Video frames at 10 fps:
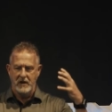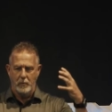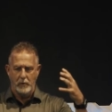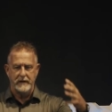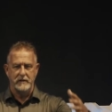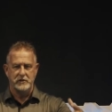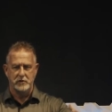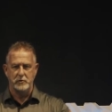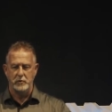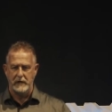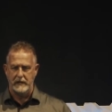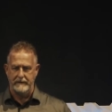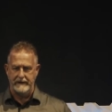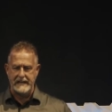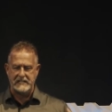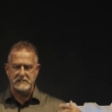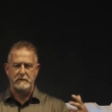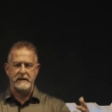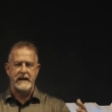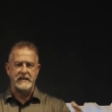went into an
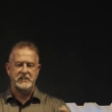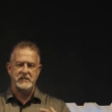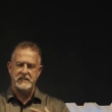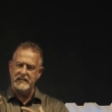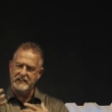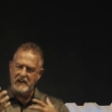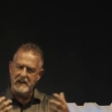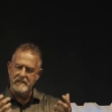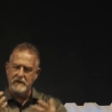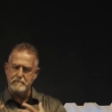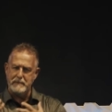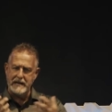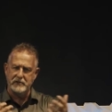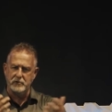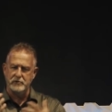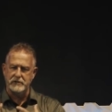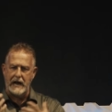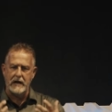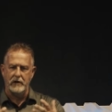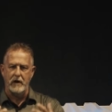explanation and kind of a banter
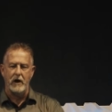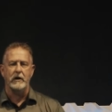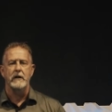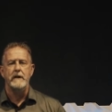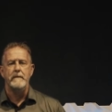dialogue